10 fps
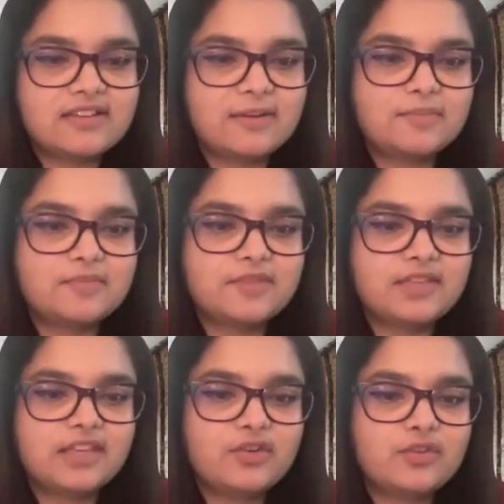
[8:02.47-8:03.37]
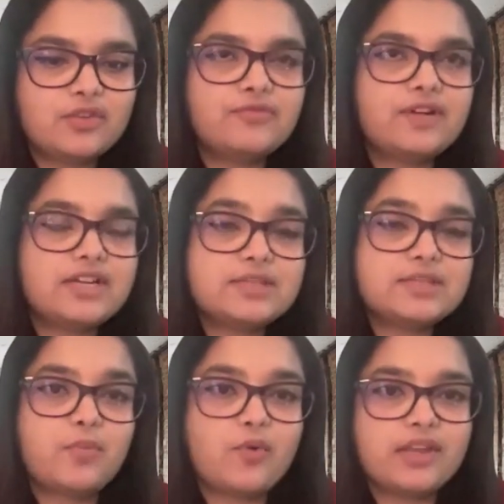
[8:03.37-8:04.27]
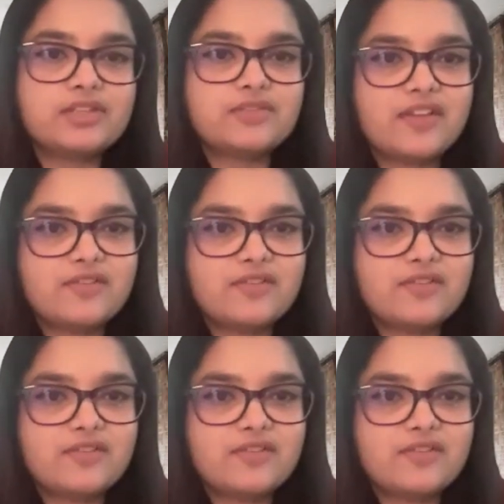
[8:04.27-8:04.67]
the first point of